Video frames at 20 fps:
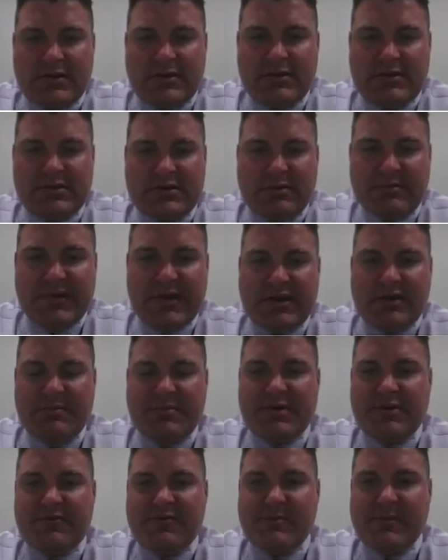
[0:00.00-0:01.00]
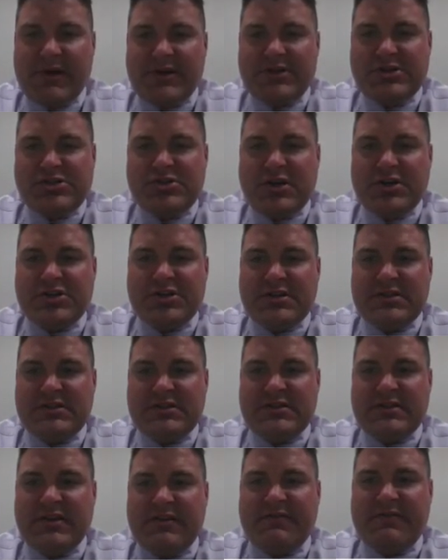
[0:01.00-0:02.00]
Let's come back up here for my
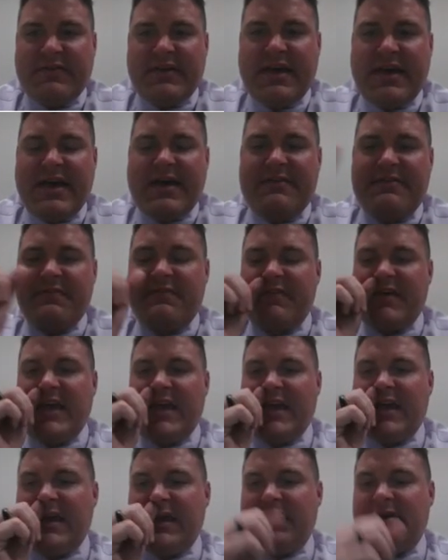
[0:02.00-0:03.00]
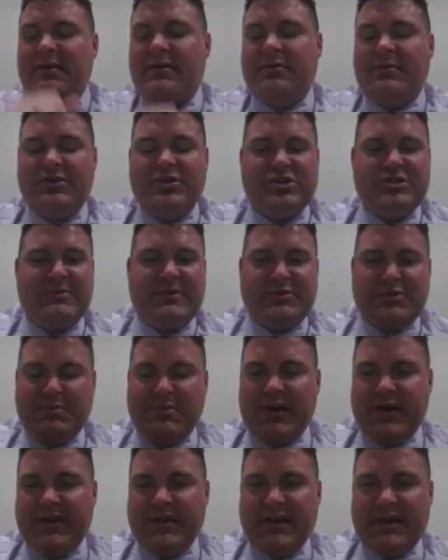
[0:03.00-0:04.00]
instructions. If f of a, which just means we
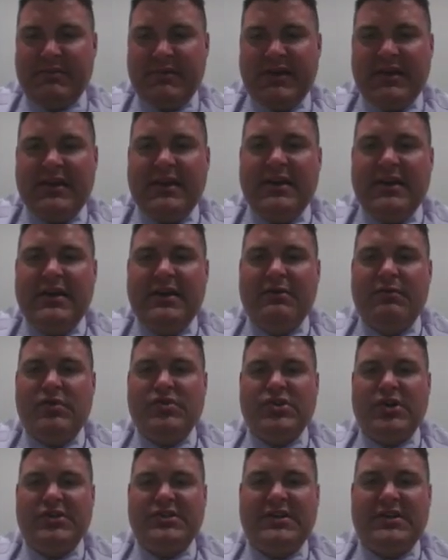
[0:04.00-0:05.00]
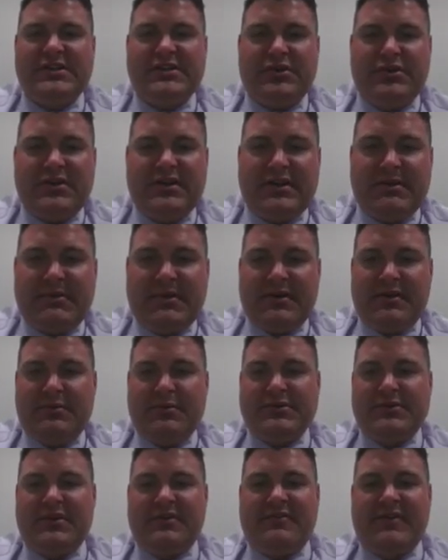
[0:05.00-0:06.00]
plug in the limit, results in a 0 in the denominator, we're
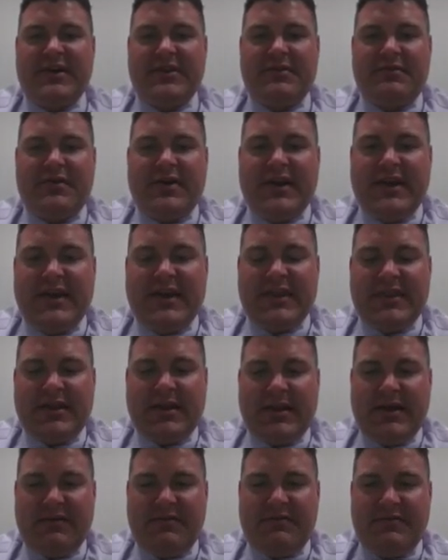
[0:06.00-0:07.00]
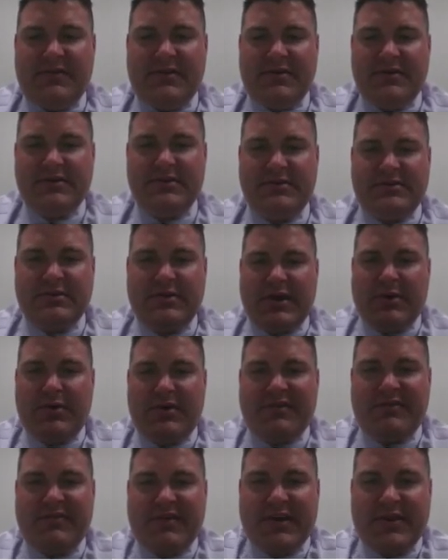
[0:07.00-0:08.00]
going to find the right and the left. So I
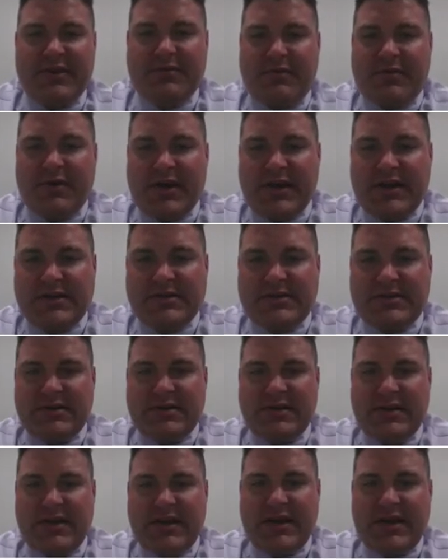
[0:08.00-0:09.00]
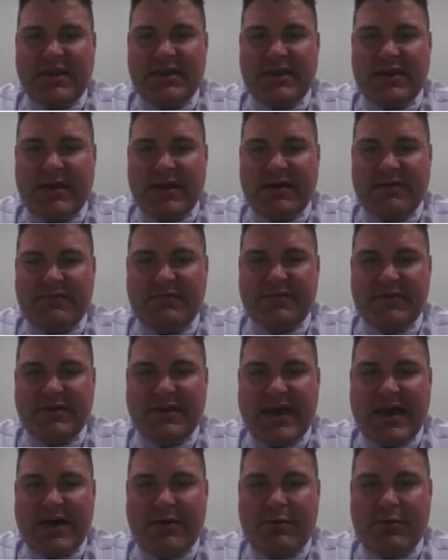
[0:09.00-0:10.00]
want to find the right and the left
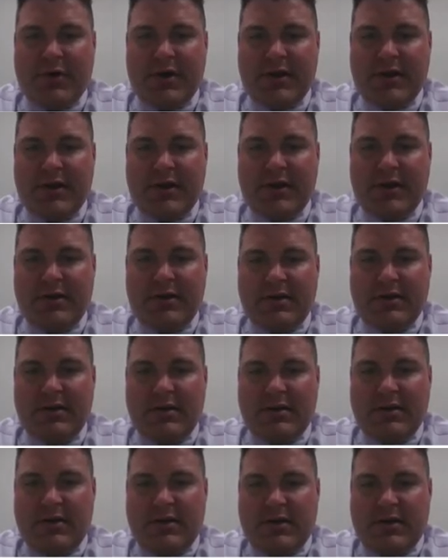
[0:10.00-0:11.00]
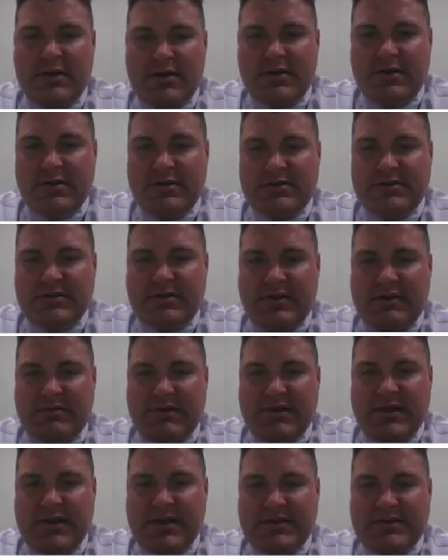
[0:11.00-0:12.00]
at 1. So the
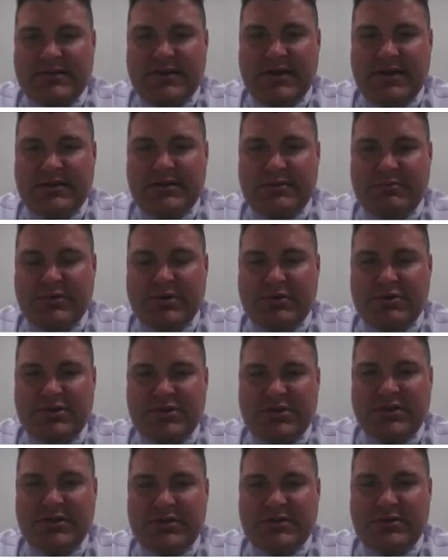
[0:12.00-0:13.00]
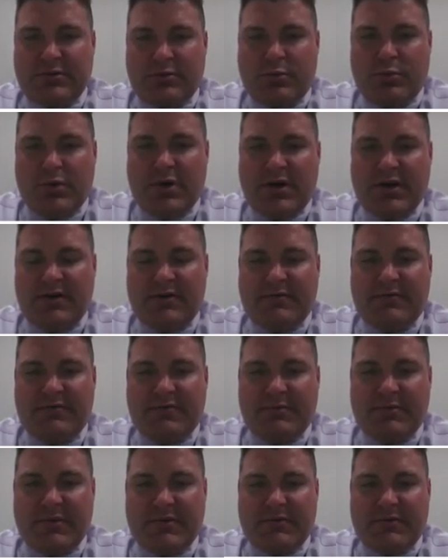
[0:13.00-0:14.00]
limit as x approaches 1
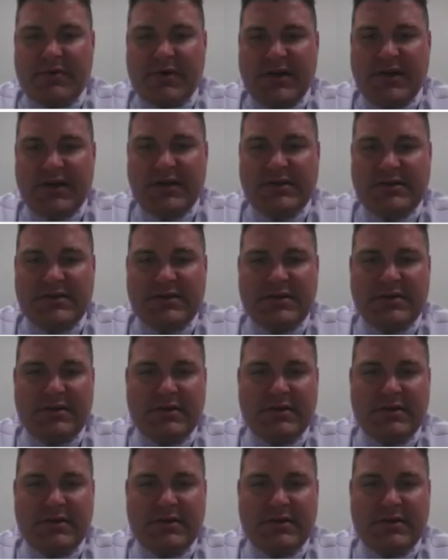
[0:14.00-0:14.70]
from the right